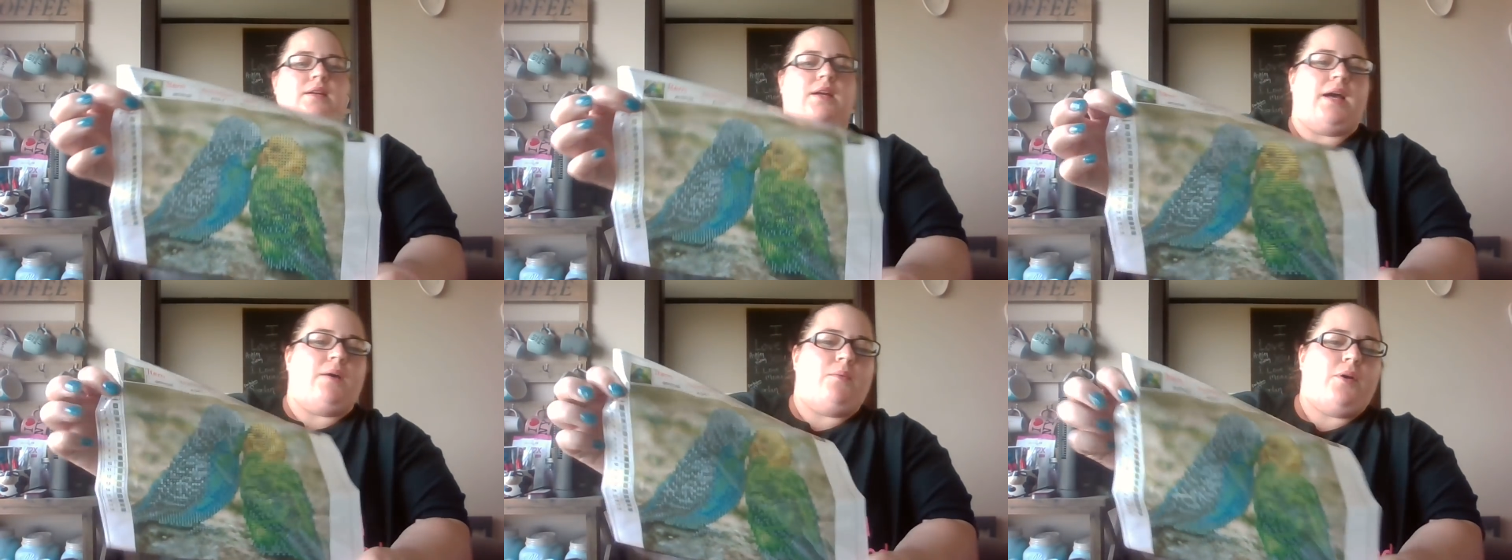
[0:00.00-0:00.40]

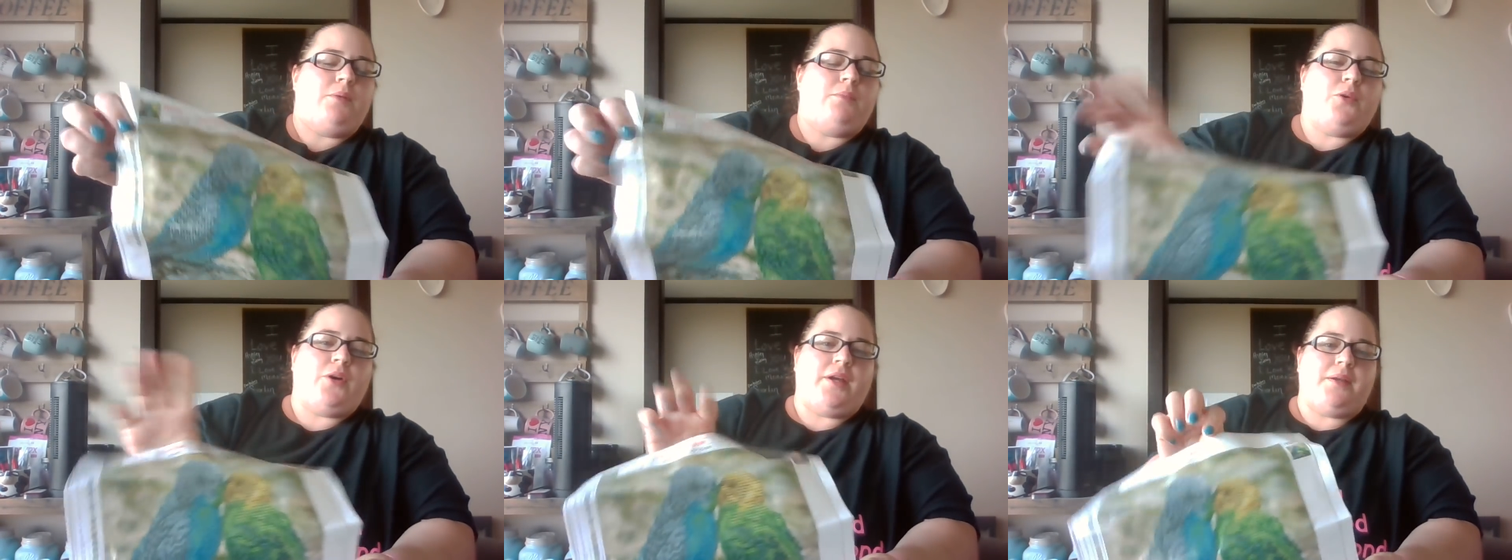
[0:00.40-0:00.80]
At one
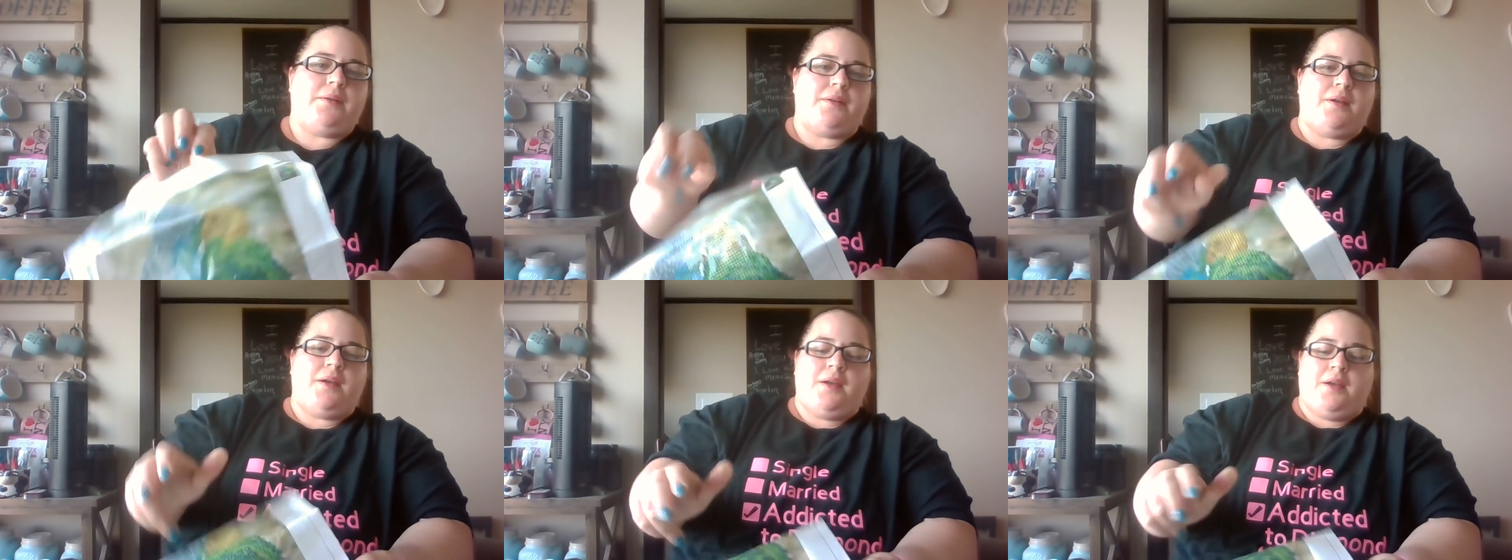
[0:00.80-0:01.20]
point,
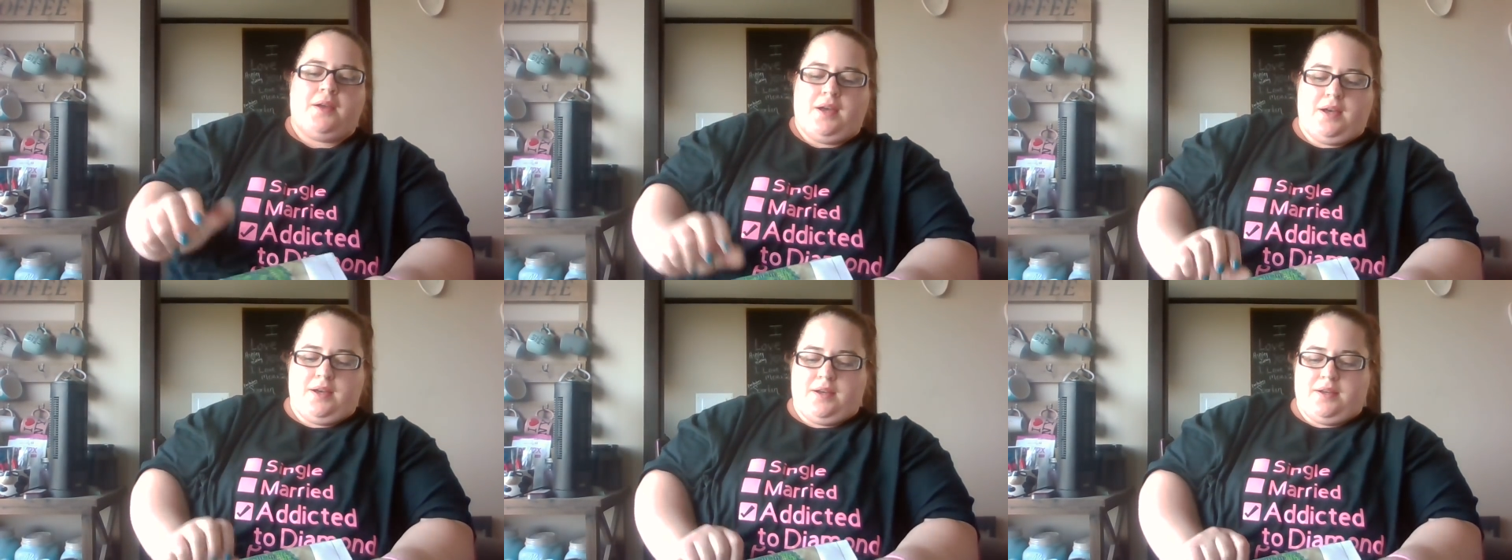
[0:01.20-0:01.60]

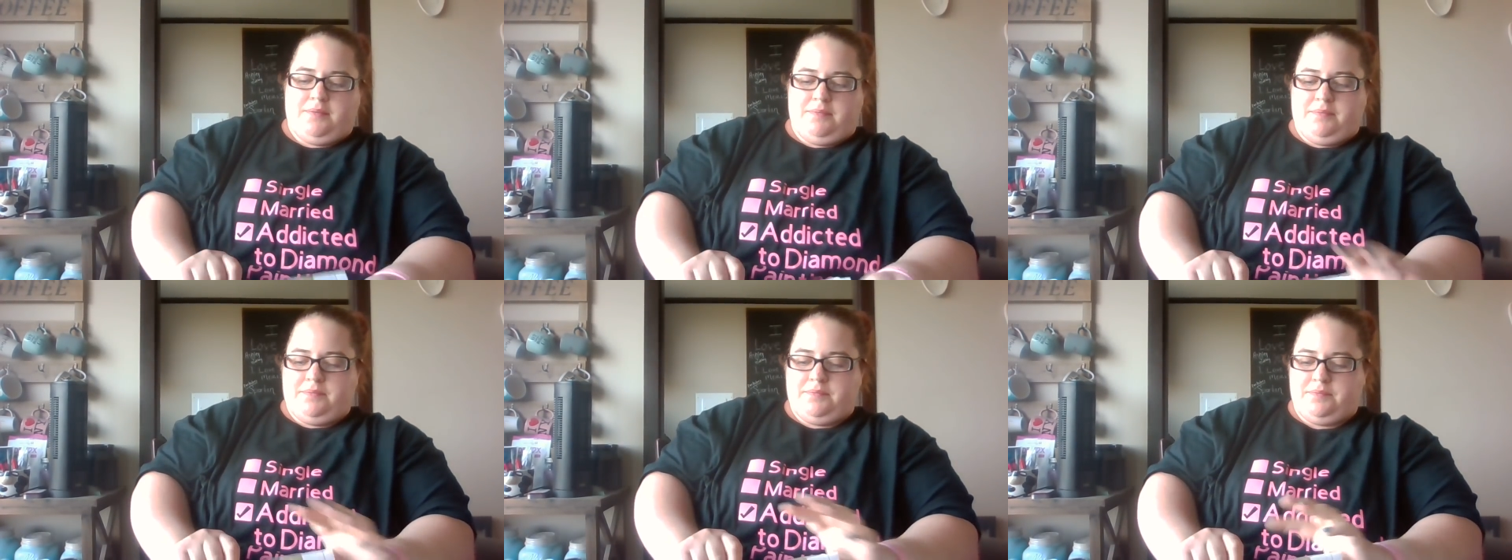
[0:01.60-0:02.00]

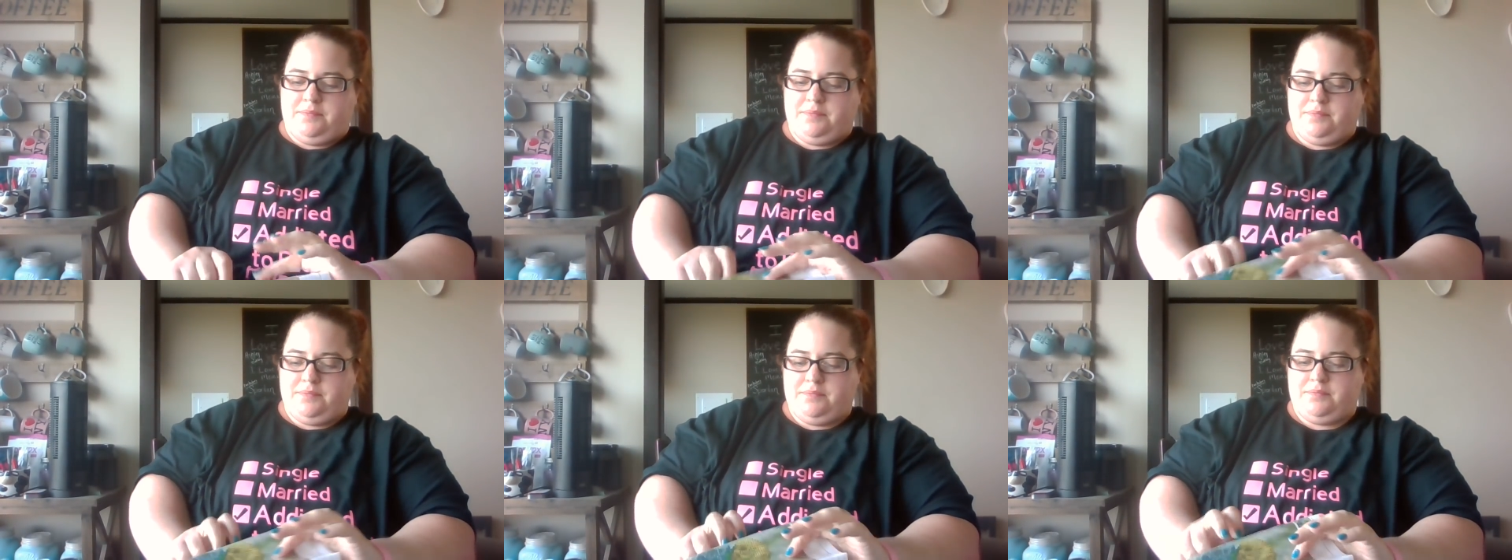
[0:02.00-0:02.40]

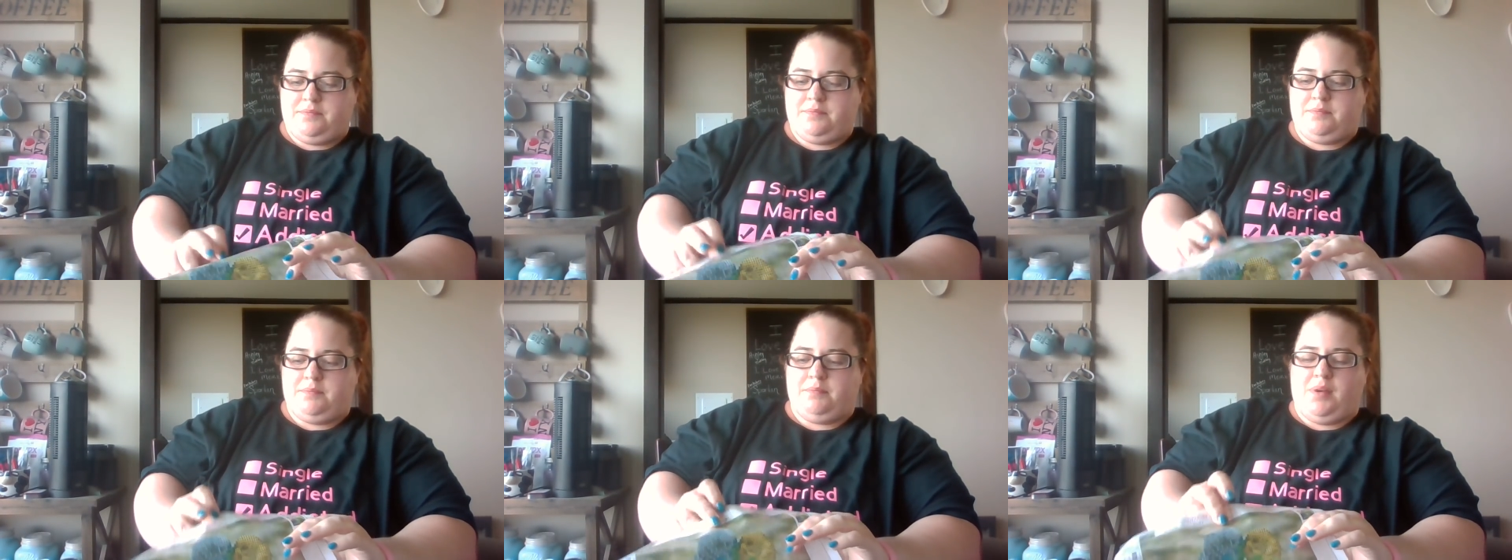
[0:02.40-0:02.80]

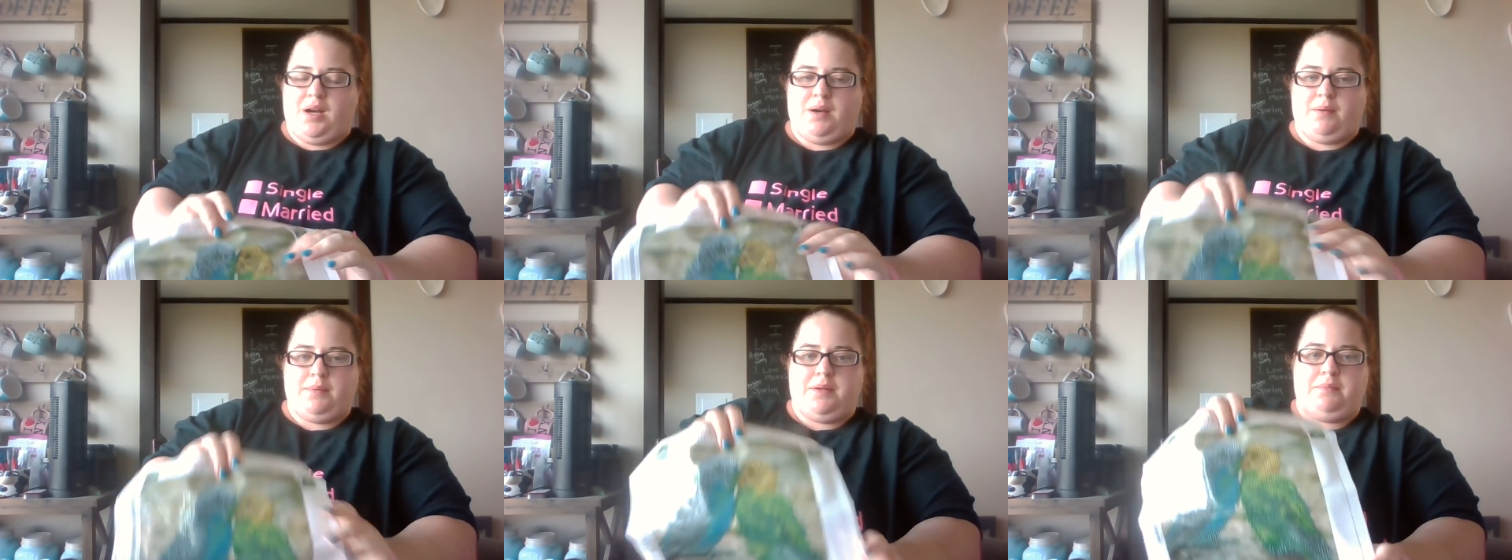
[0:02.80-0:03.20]

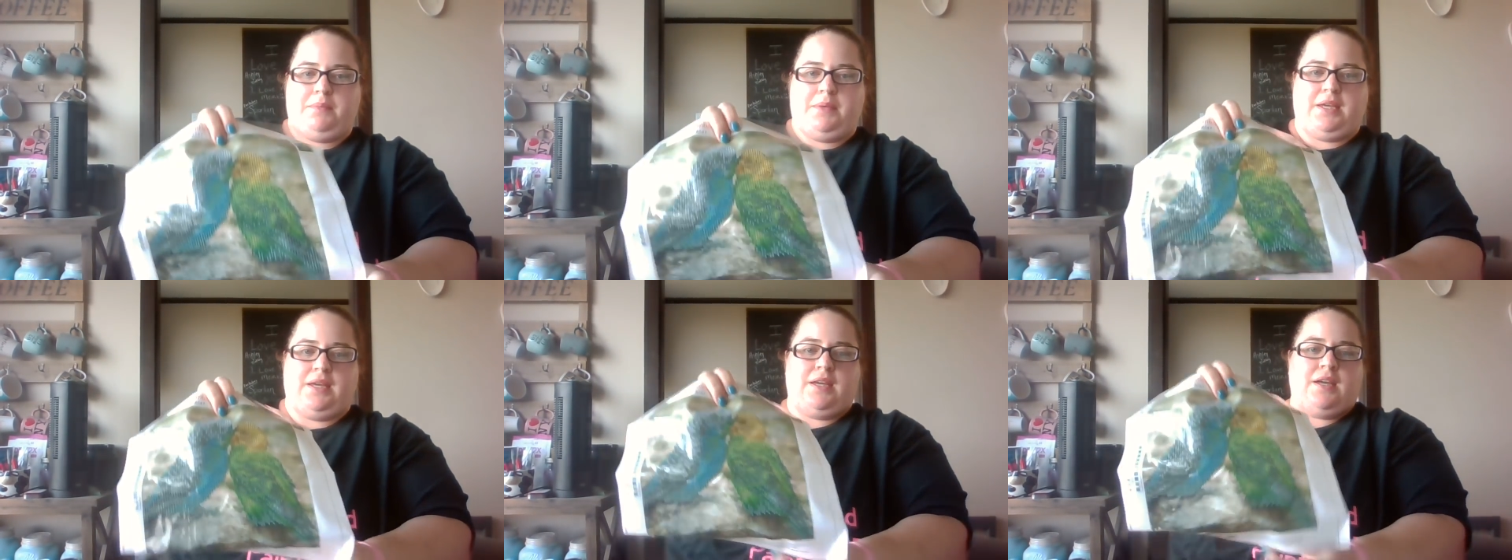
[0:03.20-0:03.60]
Bob and
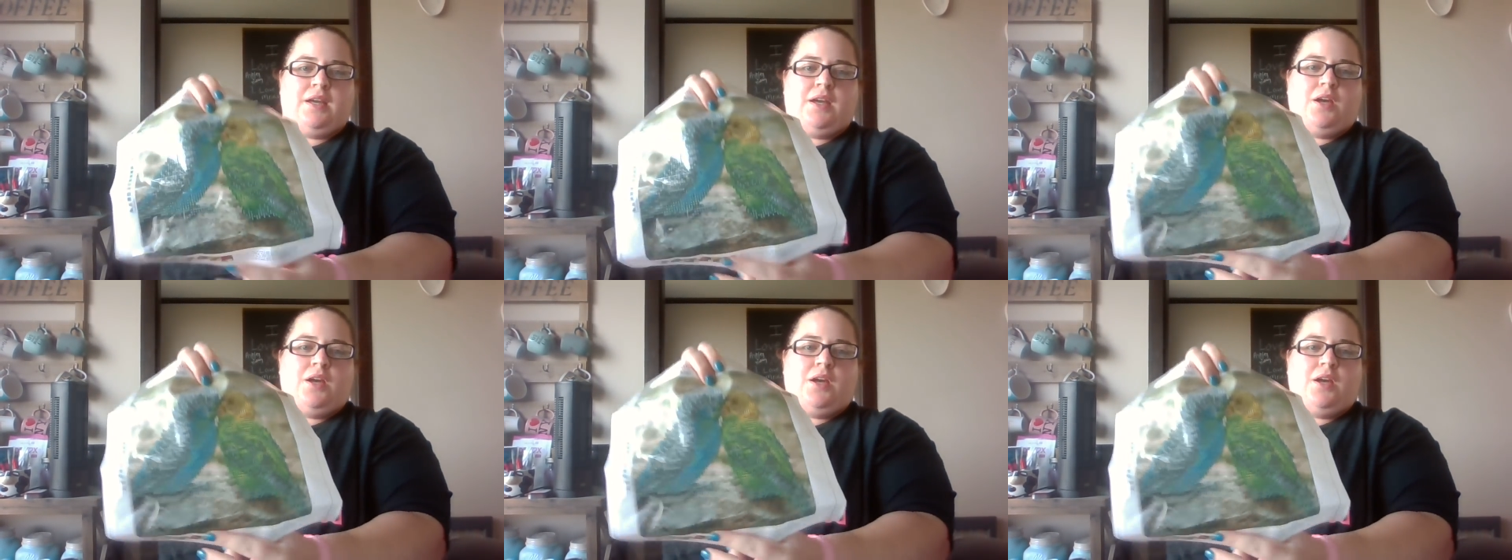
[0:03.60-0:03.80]
me